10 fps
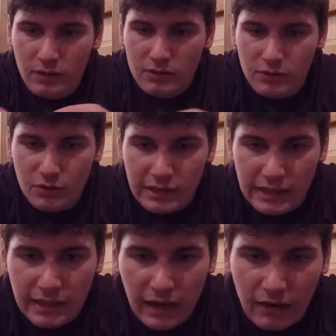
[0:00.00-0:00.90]
So you
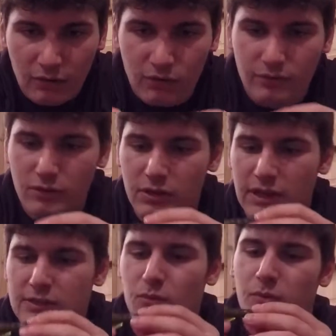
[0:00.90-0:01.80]
can, I don't know if you
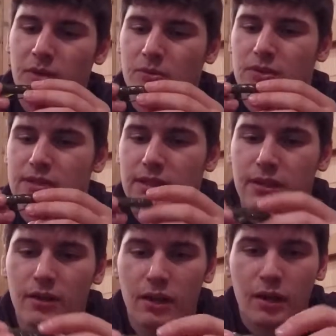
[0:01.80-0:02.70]
guys won't be able to see it,